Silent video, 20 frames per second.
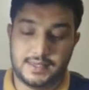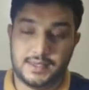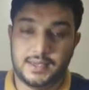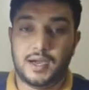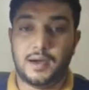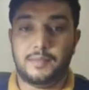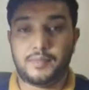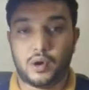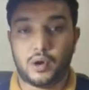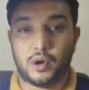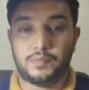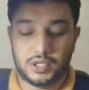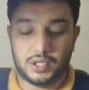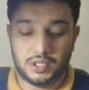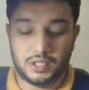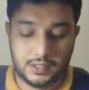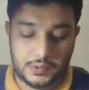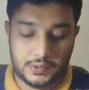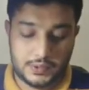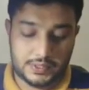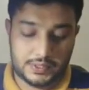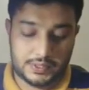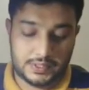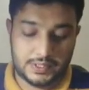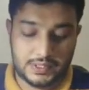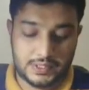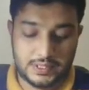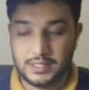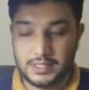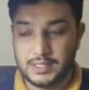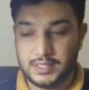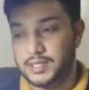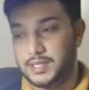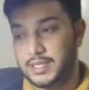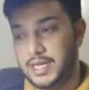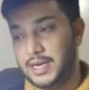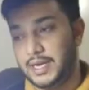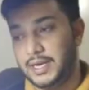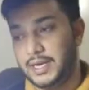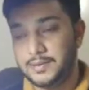a proper noun.
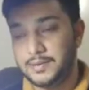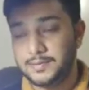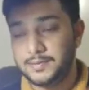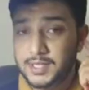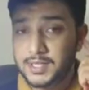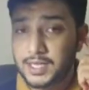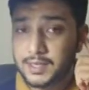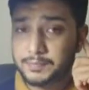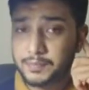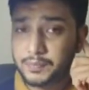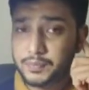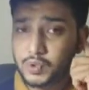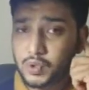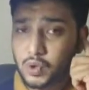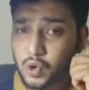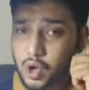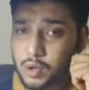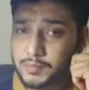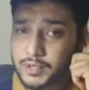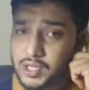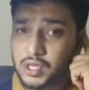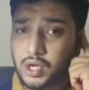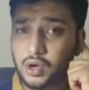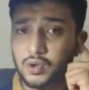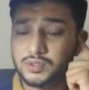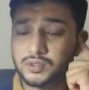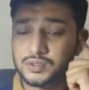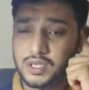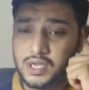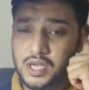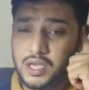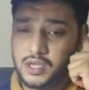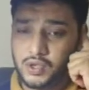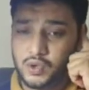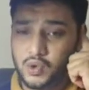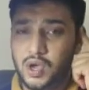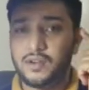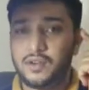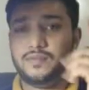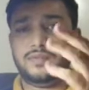Then comes the common nouns. You
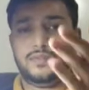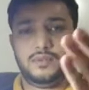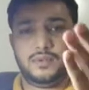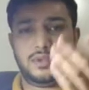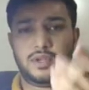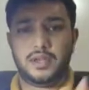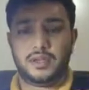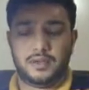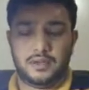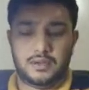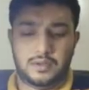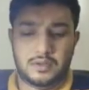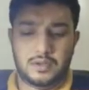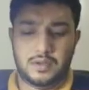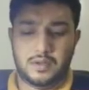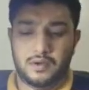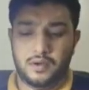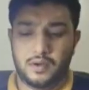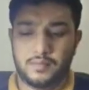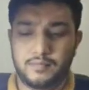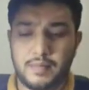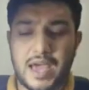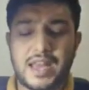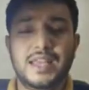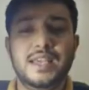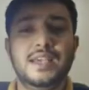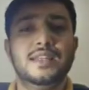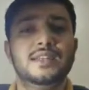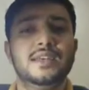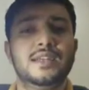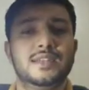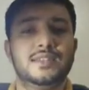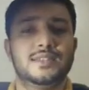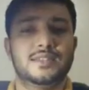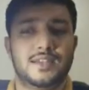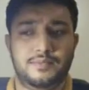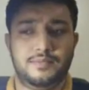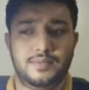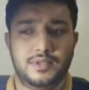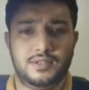have many other
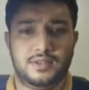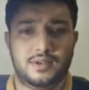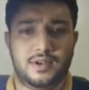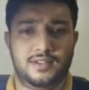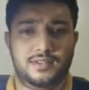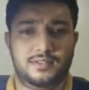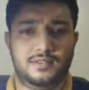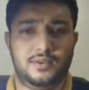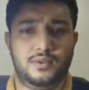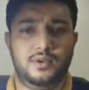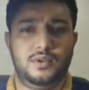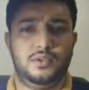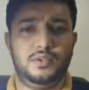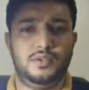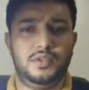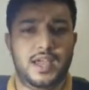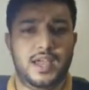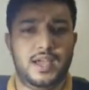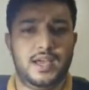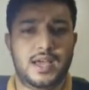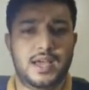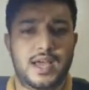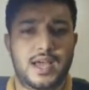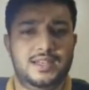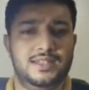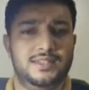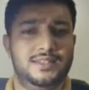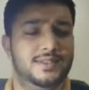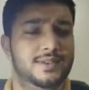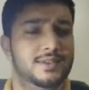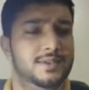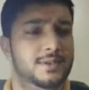examples also. England,